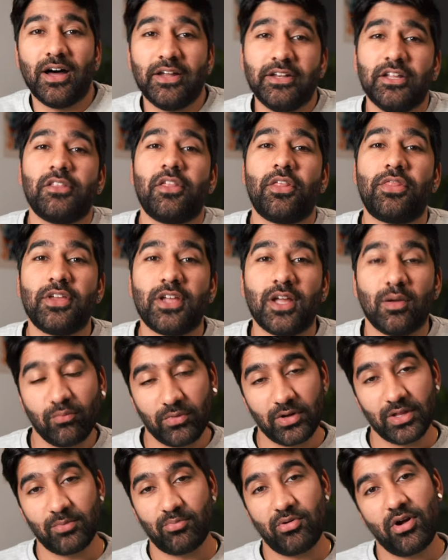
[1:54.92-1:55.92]
Another thing I'm
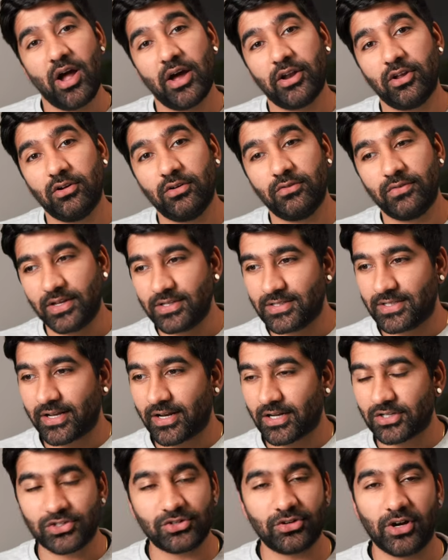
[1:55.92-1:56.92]
really proud of is that
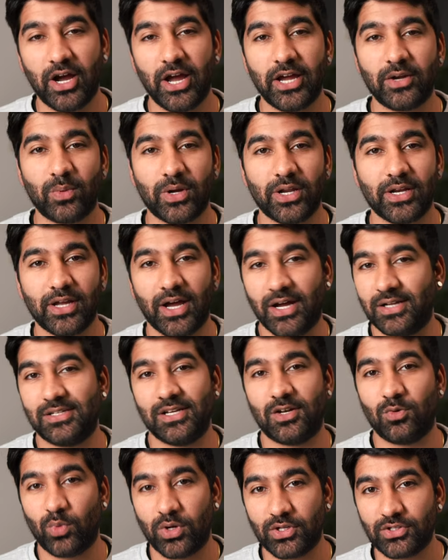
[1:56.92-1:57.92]
I tried when I
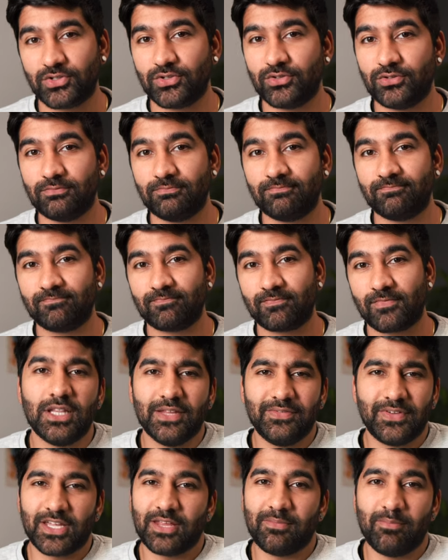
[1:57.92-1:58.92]
didn't want to.
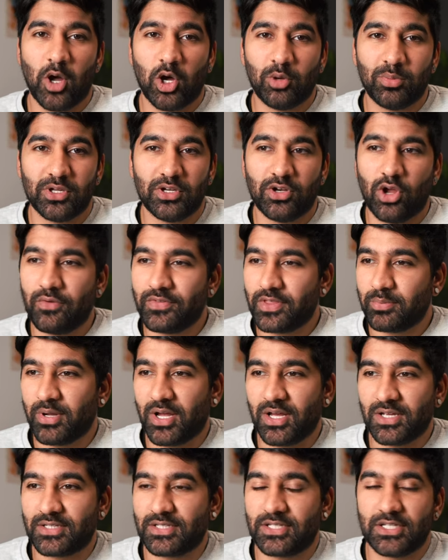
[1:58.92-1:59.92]
Living in Melbourne over the
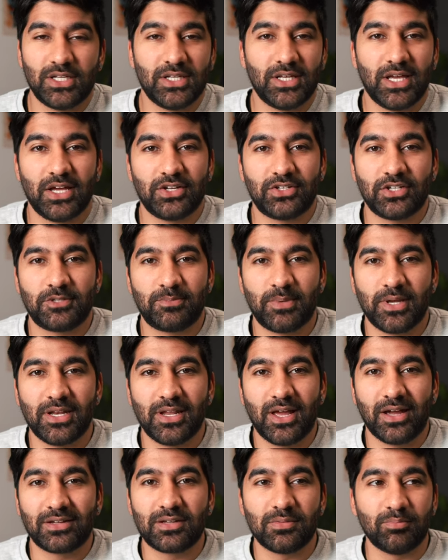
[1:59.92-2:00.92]
past year has just been
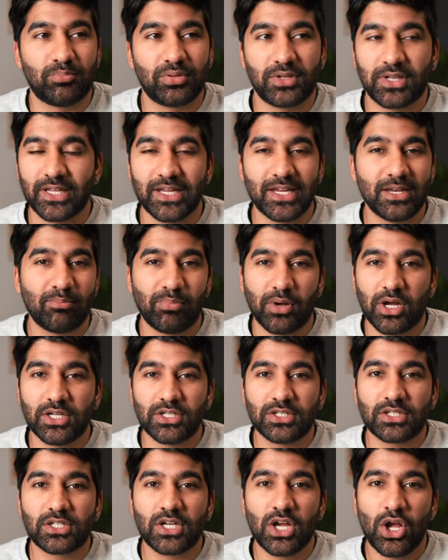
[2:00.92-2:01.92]
a complete
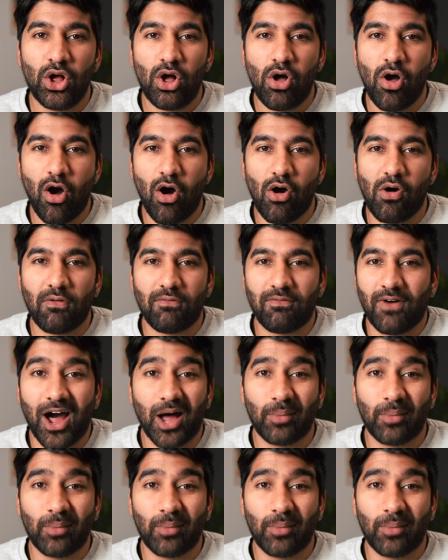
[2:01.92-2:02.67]
bunch of